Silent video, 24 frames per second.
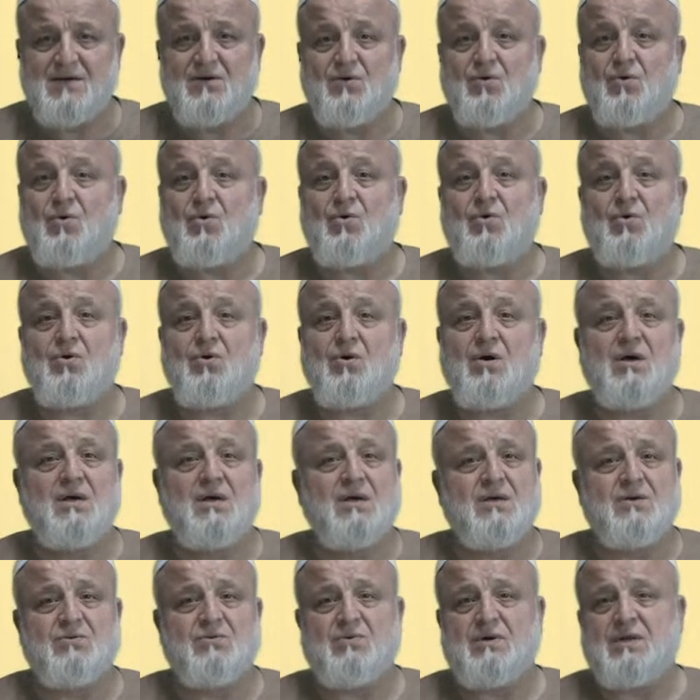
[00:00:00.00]
Or
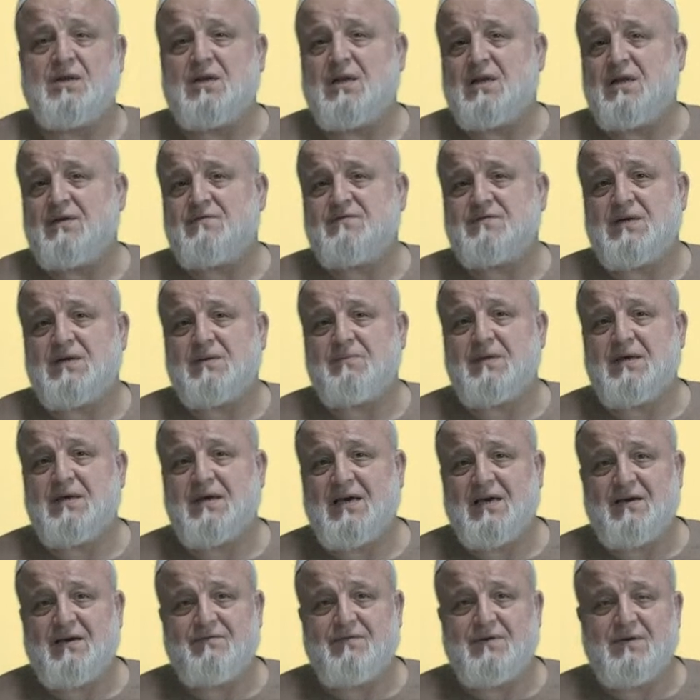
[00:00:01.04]
when you lift something
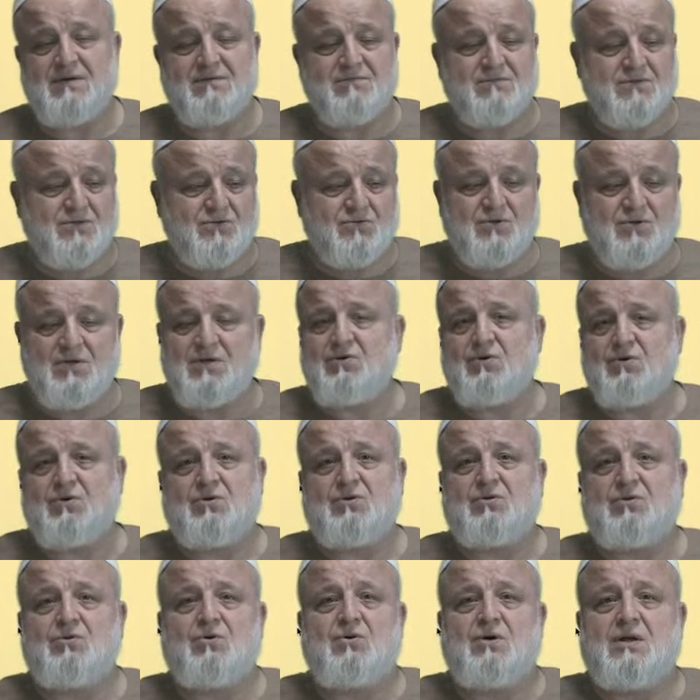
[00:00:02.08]
heavy, you didn't go
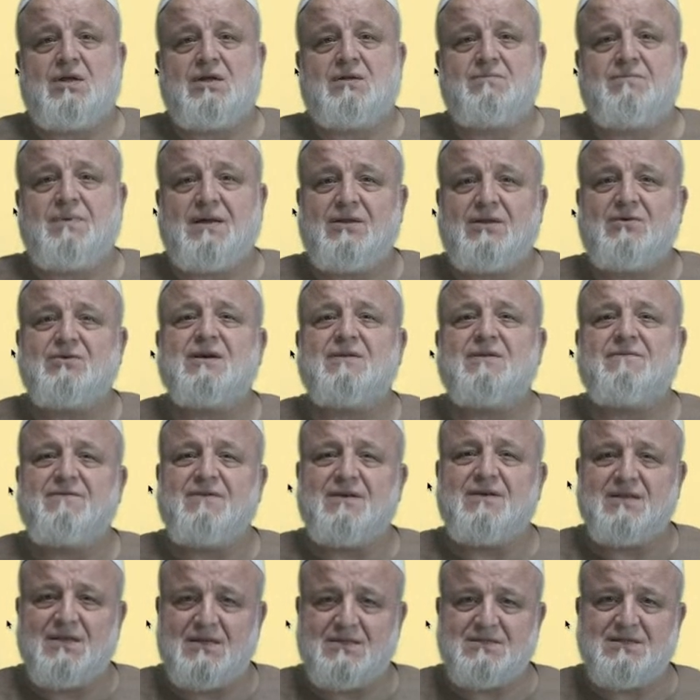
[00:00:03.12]
to the toilet, but you can
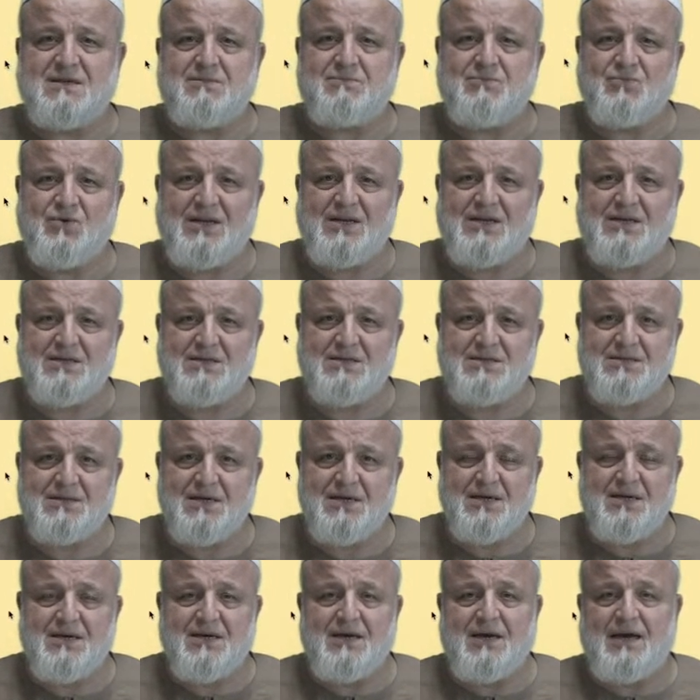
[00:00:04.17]
feel there's some wetness,
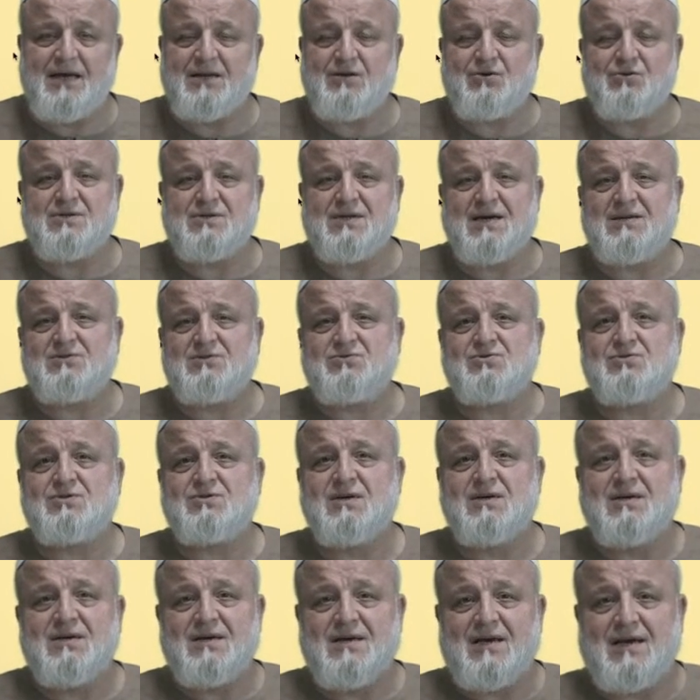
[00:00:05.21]
and you touch,
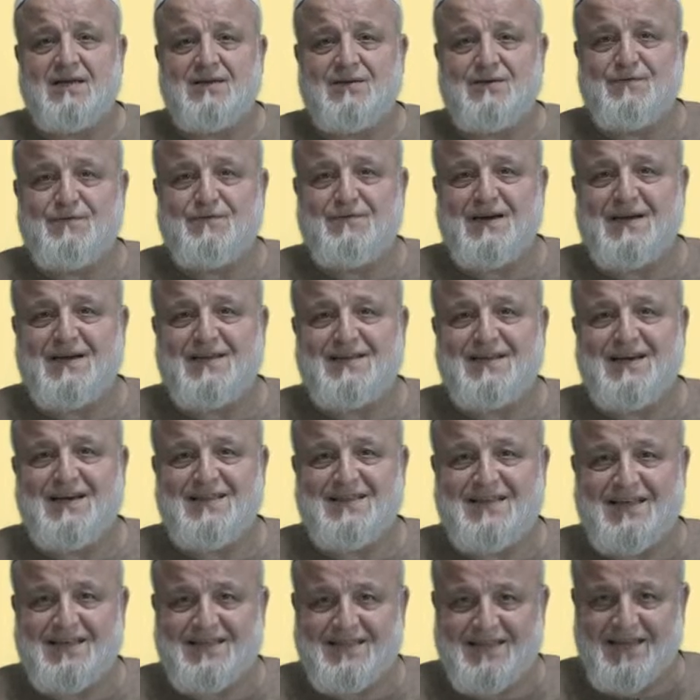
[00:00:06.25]
and you find
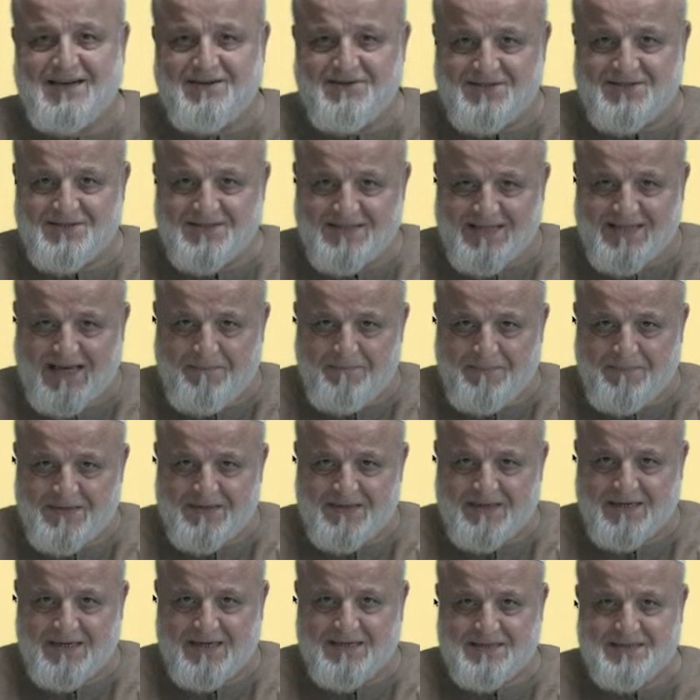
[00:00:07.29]
out that there is that
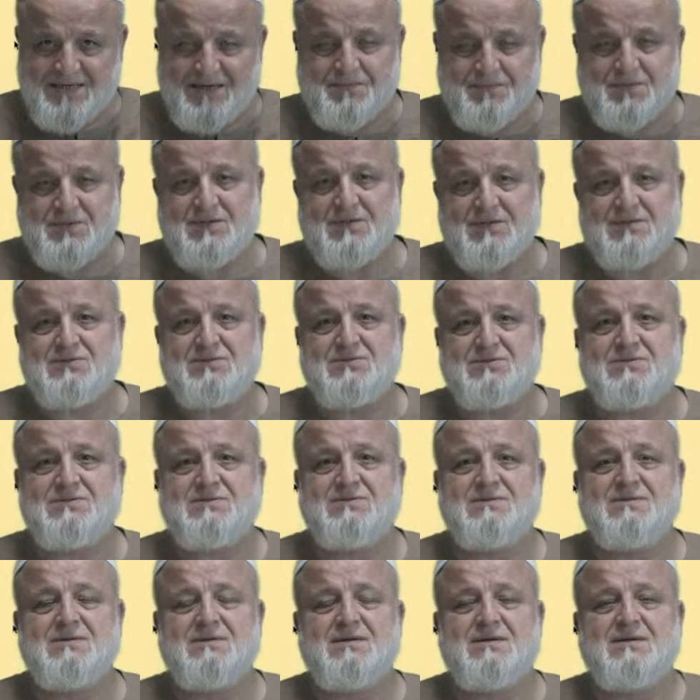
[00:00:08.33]
particular substance,
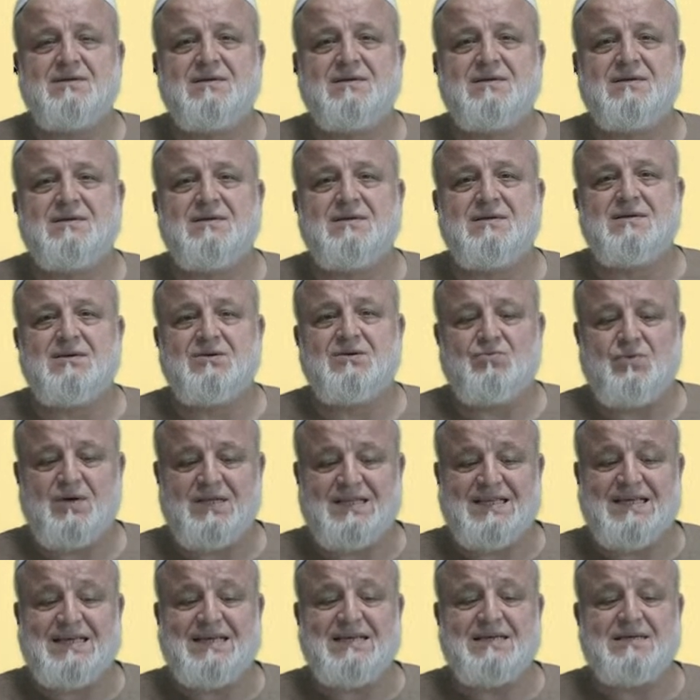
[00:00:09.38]

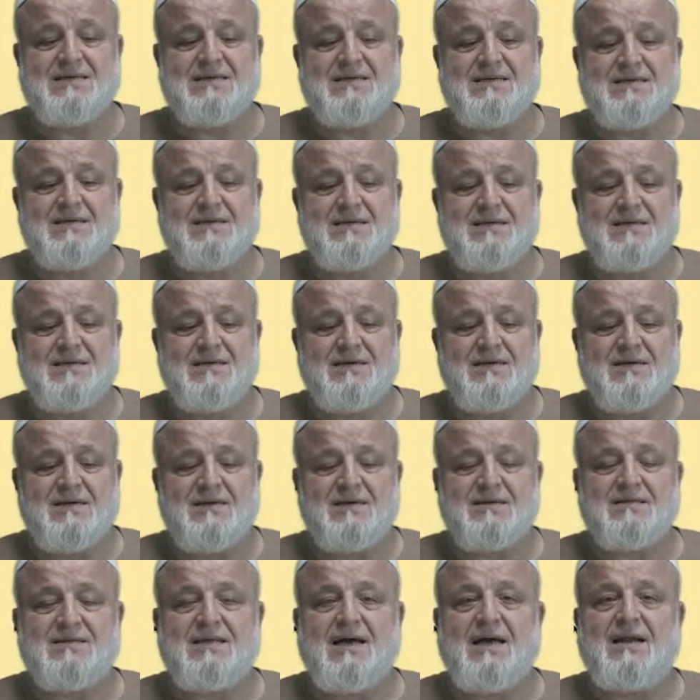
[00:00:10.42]
wadi,
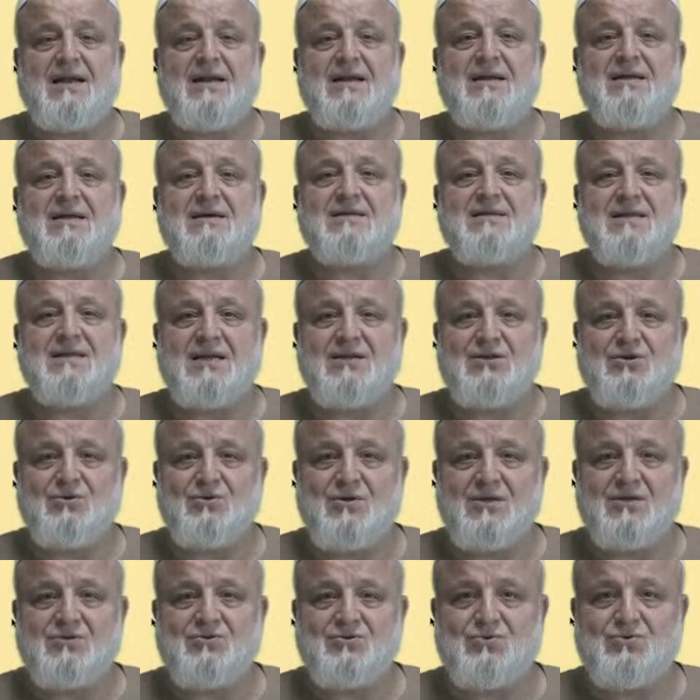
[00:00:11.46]
then you
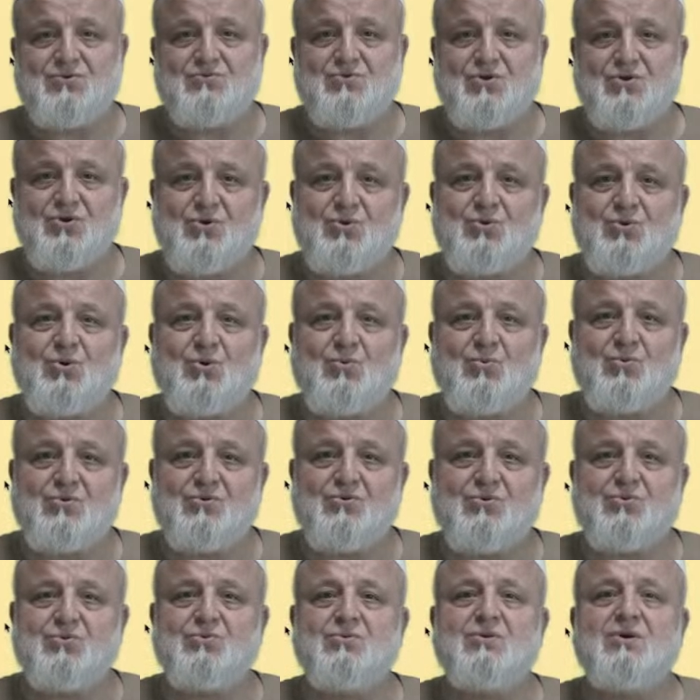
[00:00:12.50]
need to renew your
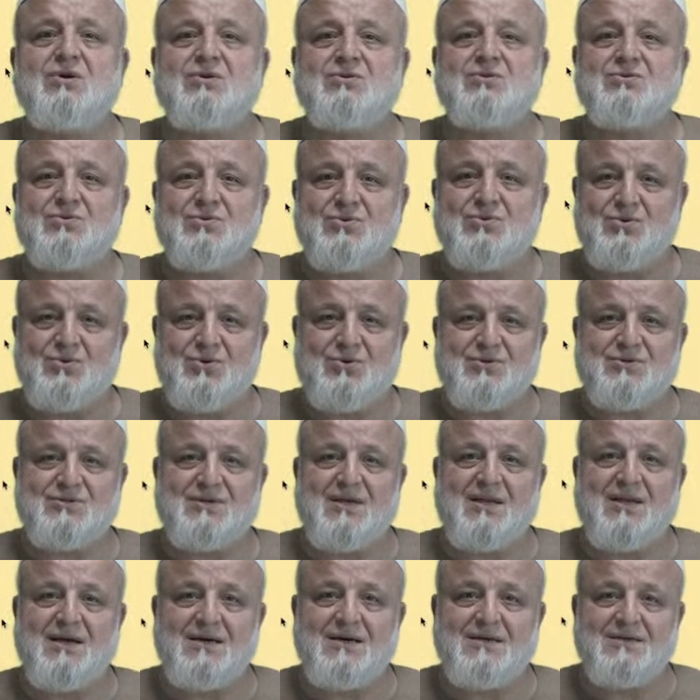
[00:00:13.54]
wudu to do your
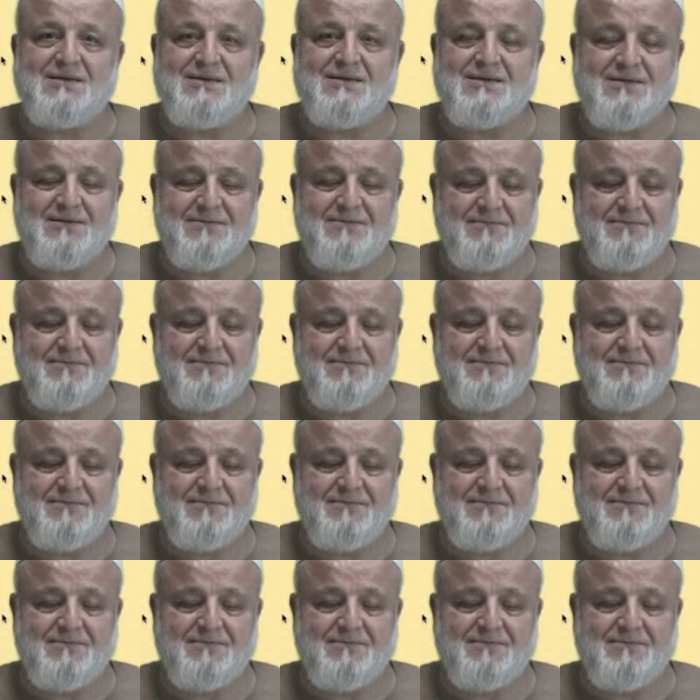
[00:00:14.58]
salat.